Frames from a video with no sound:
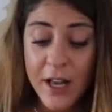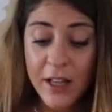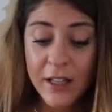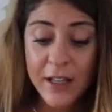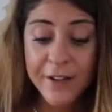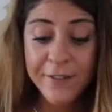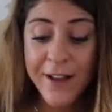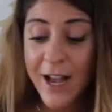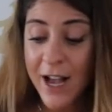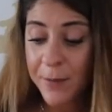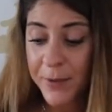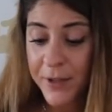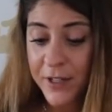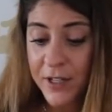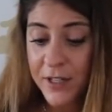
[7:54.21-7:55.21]
a lot of
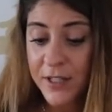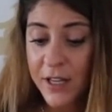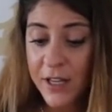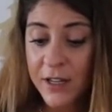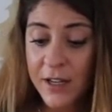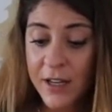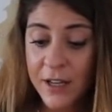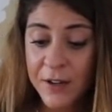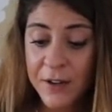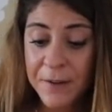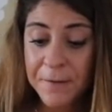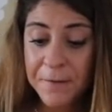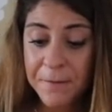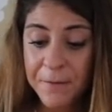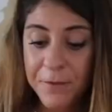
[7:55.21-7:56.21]
happiness and
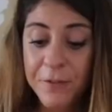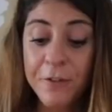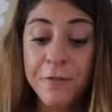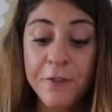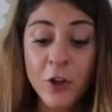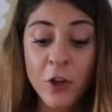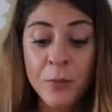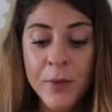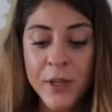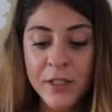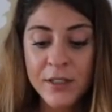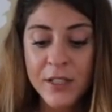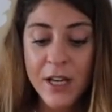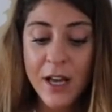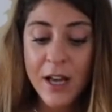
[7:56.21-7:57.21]
um,
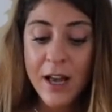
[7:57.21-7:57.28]
fulfillment